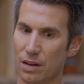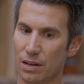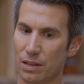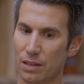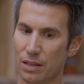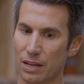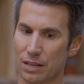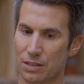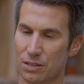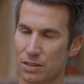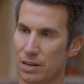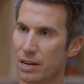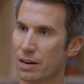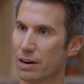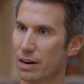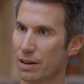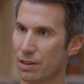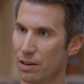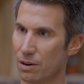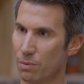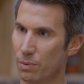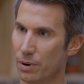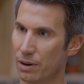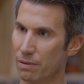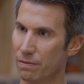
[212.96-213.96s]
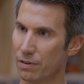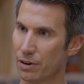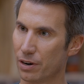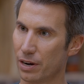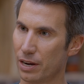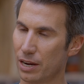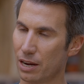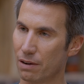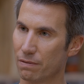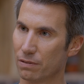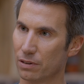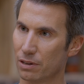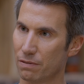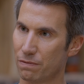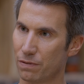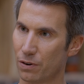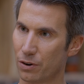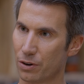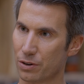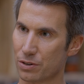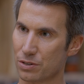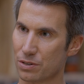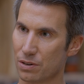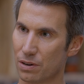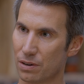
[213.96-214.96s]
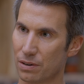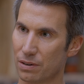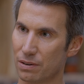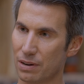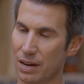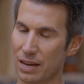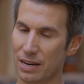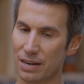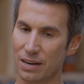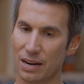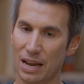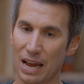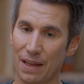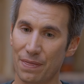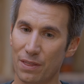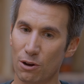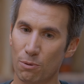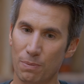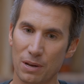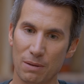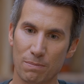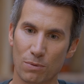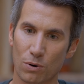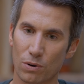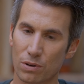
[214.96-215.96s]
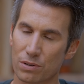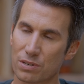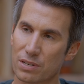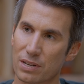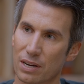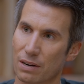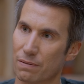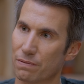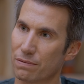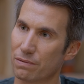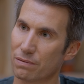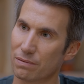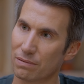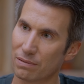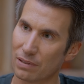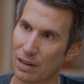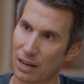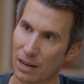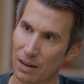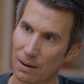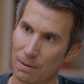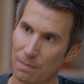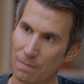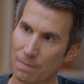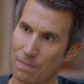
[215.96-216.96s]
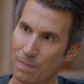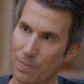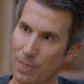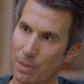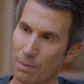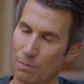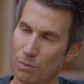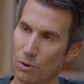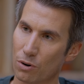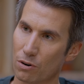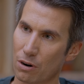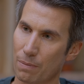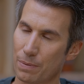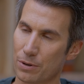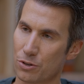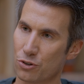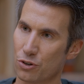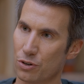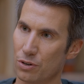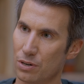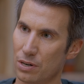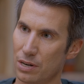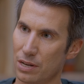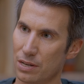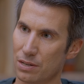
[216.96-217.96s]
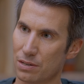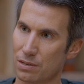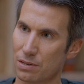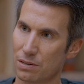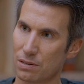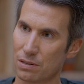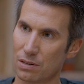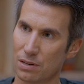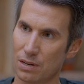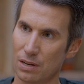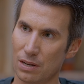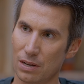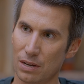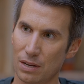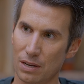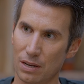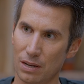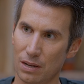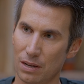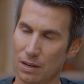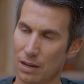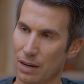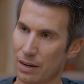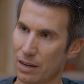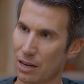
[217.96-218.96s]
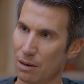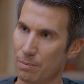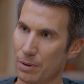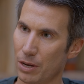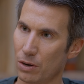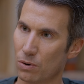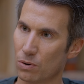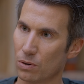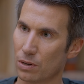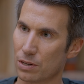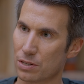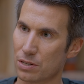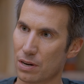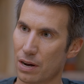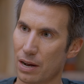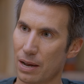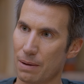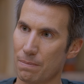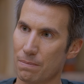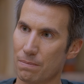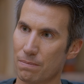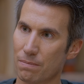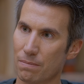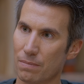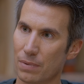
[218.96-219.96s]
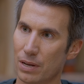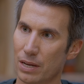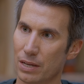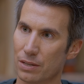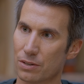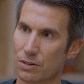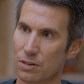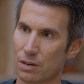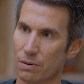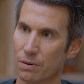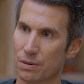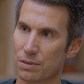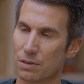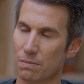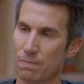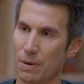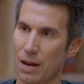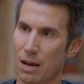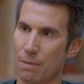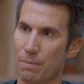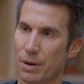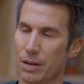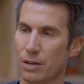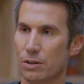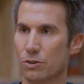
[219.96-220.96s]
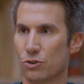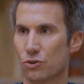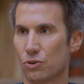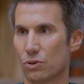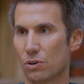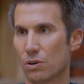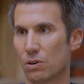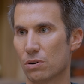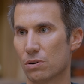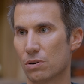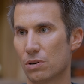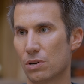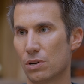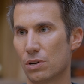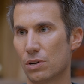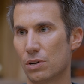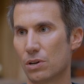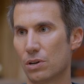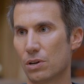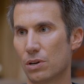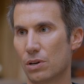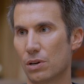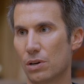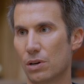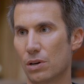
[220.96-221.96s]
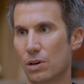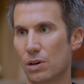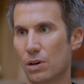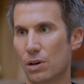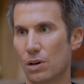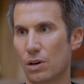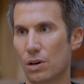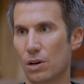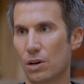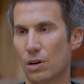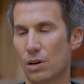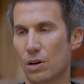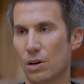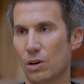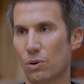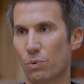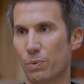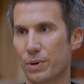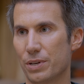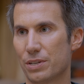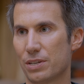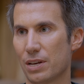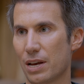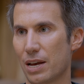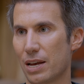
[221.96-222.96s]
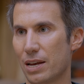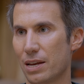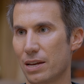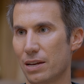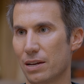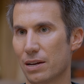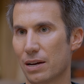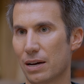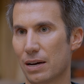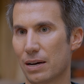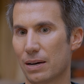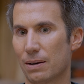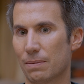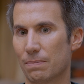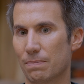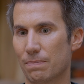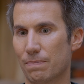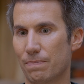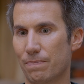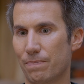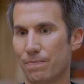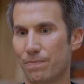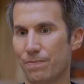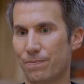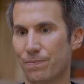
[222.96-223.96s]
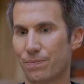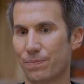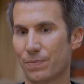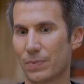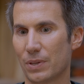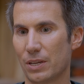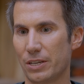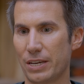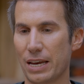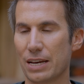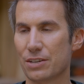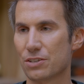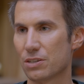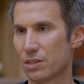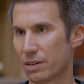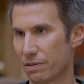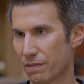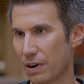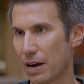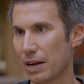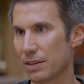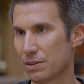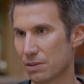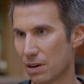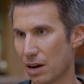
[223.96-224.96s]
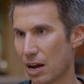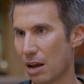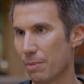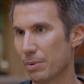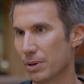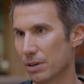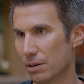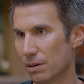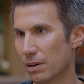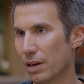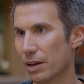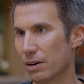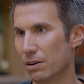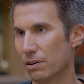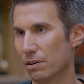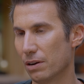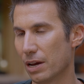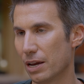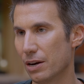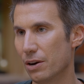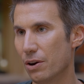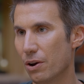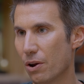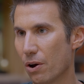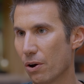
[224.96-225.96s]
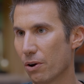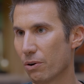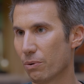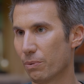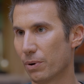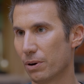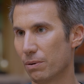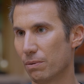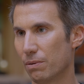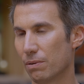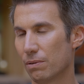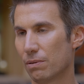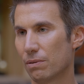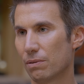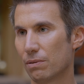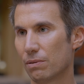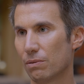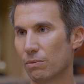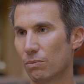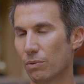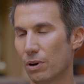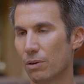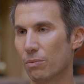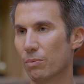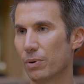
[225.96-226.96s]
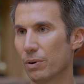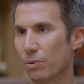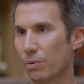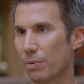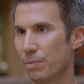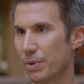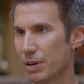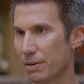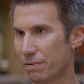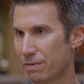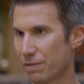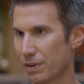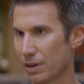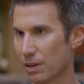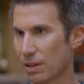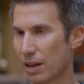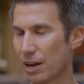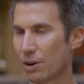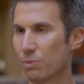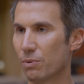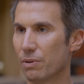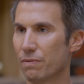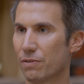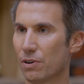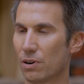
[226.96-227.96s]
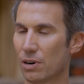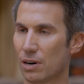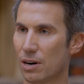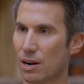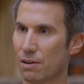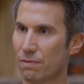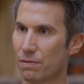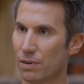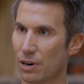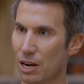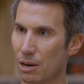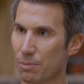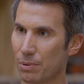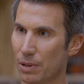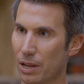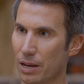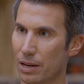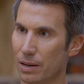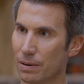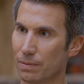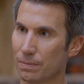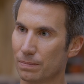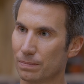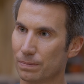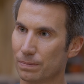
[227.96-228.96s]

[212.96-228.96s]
that's an area that we're very heavily focused on. And there'll be more stuff. More opportunities are coming all the time. And so it's about making sure we say yes at the right time and no when we feel like we've got enough on our plate.